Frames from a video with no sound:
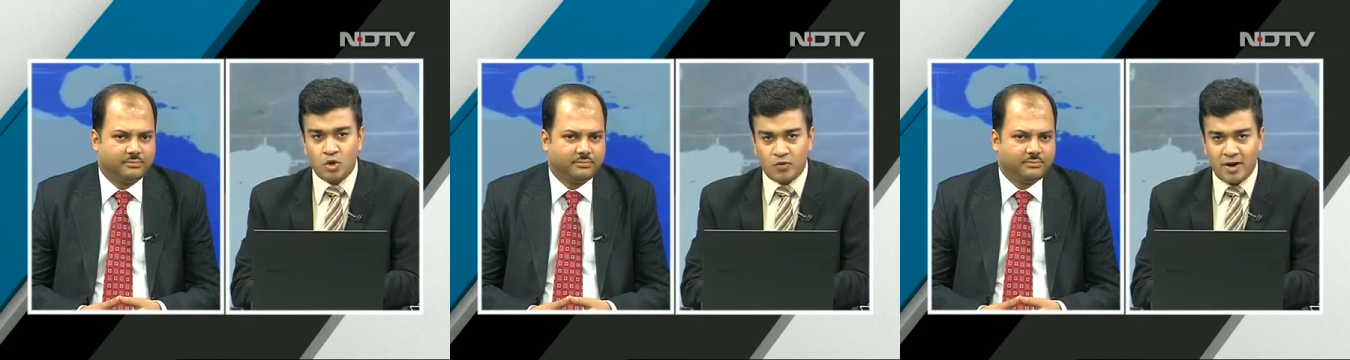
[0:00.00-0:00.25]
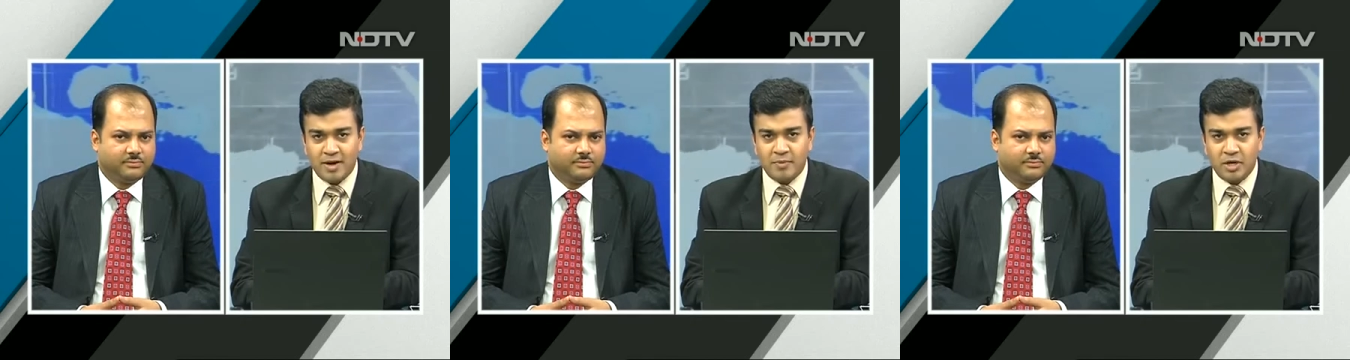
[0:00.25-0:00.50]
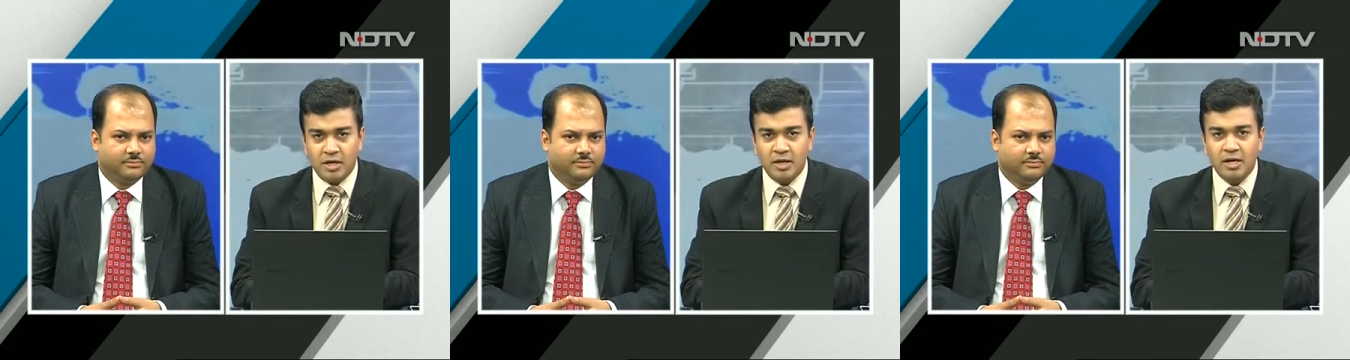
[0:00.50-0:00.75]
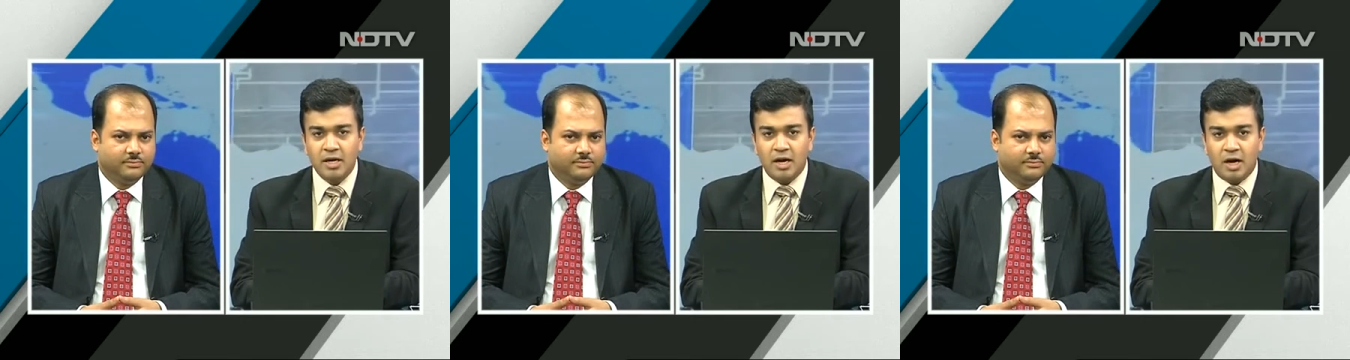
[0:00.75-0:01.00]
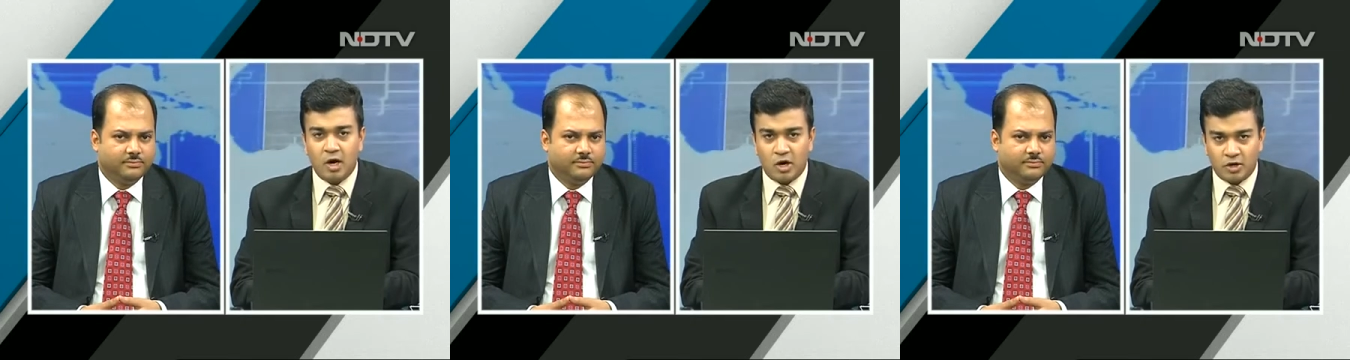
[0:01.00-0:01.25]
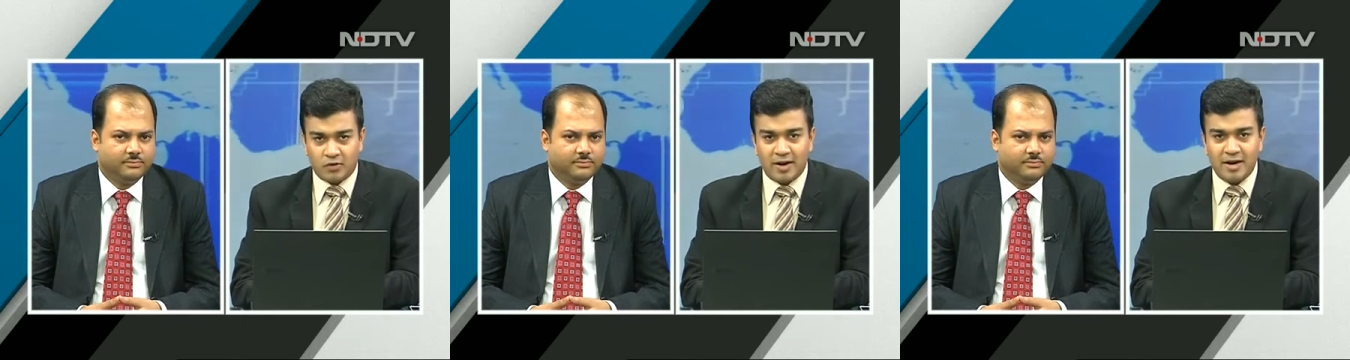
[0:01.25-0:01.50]
Speaker 1: more credible uh,
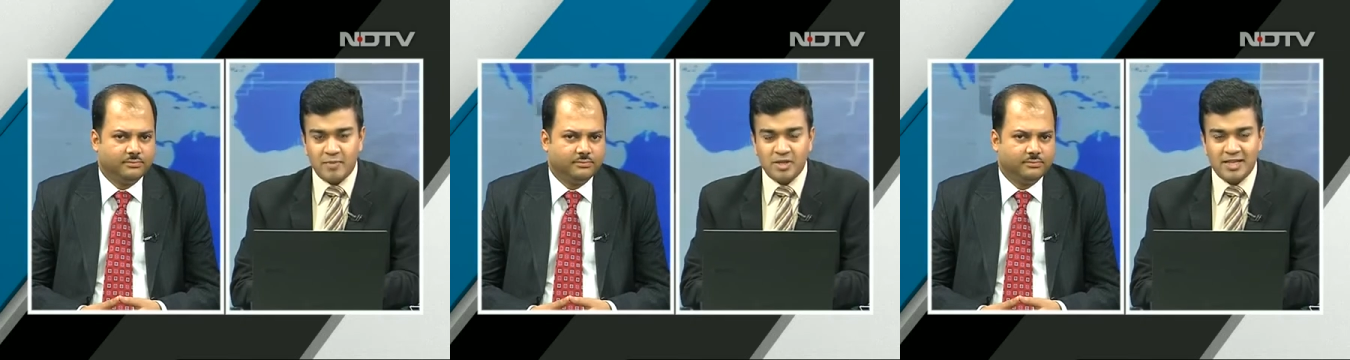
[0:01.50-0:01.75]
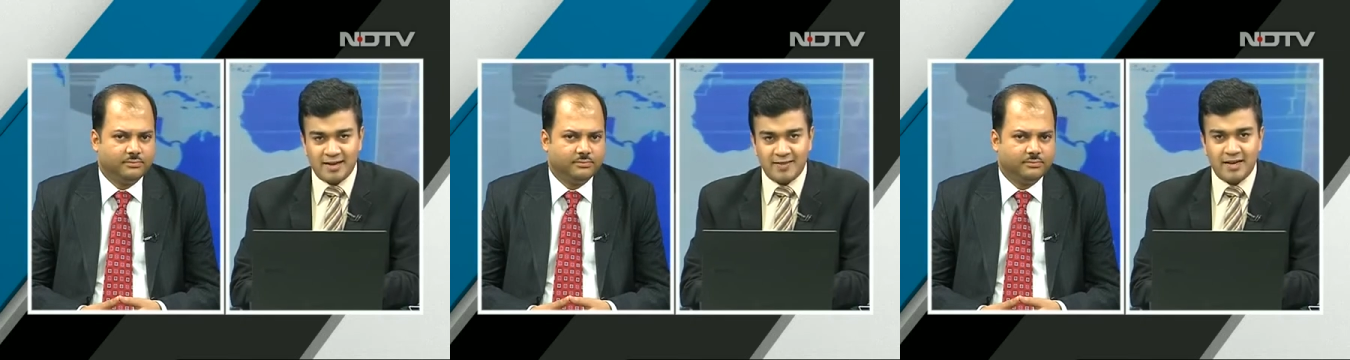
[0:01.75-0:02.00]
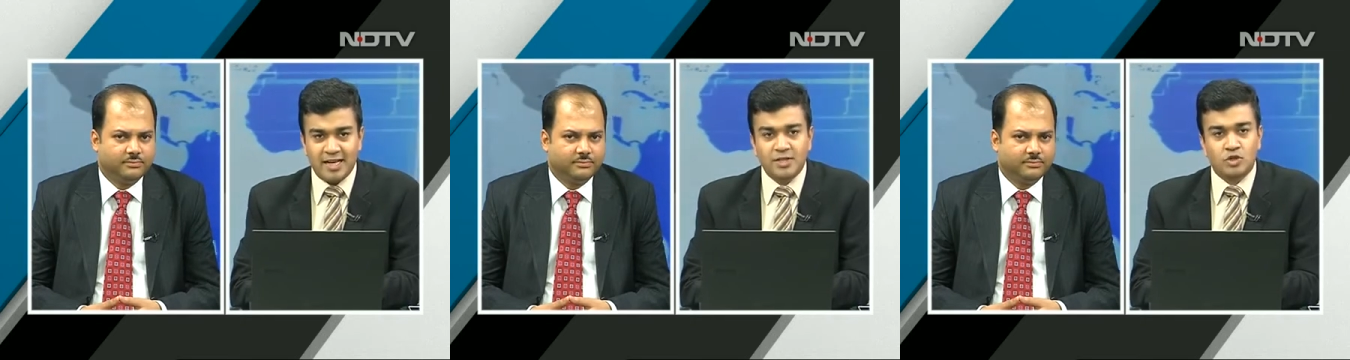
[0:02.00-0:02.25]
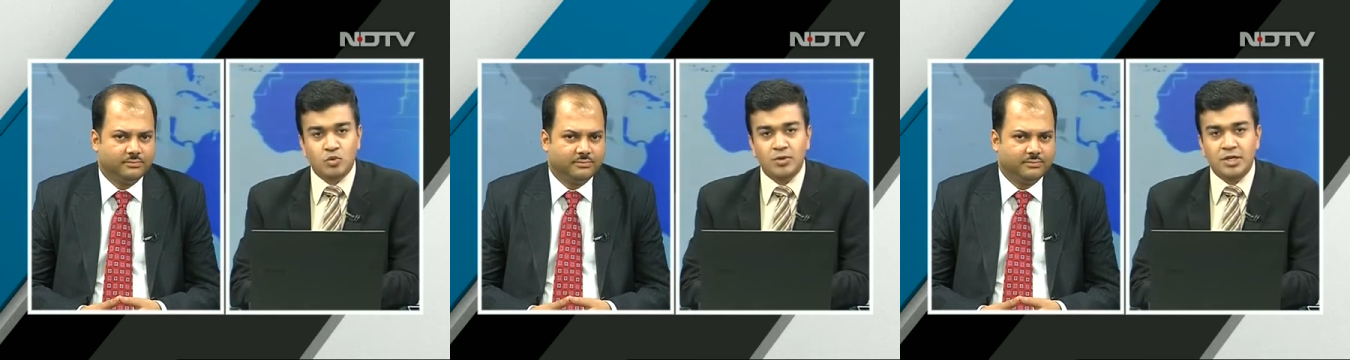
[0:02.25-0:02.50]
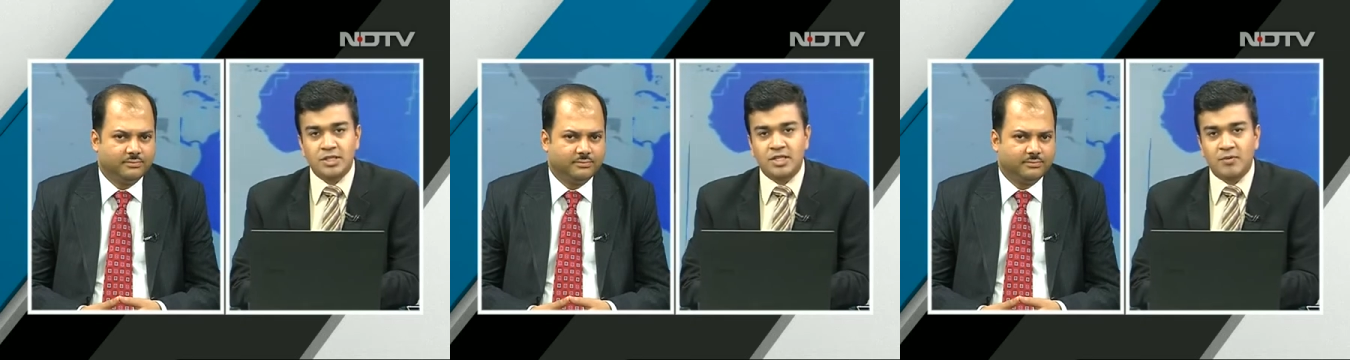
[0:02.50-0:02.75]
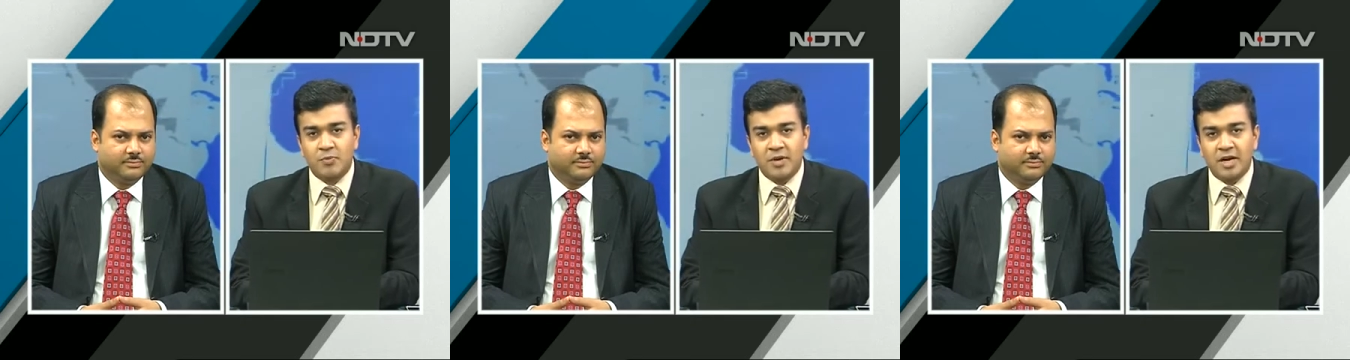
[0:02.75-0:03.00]
or credible that in the next two years
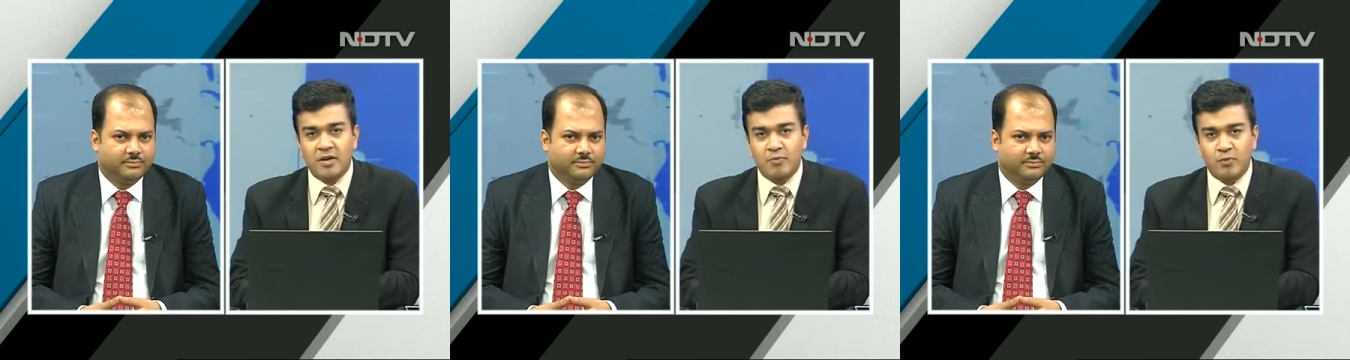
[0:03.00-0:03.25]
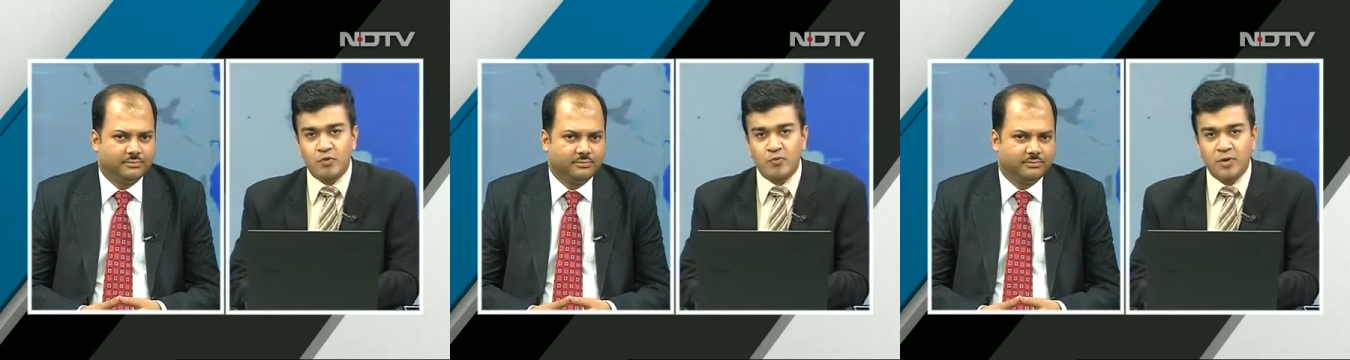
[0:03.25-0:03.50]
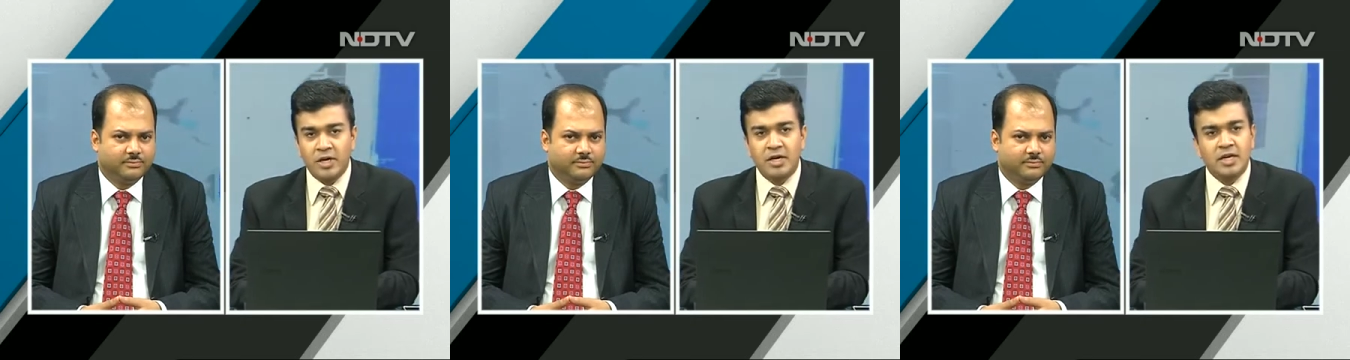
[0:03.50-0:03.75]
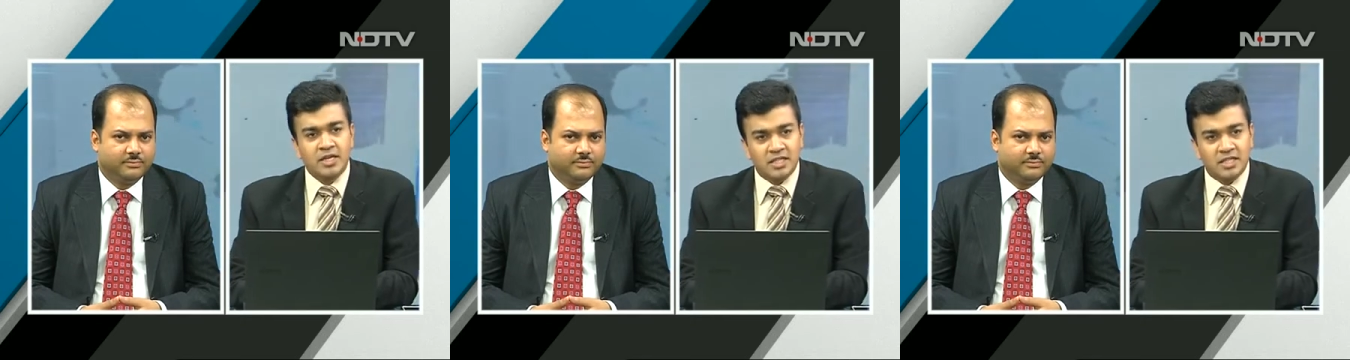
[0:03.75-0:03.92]
there would be an improvement,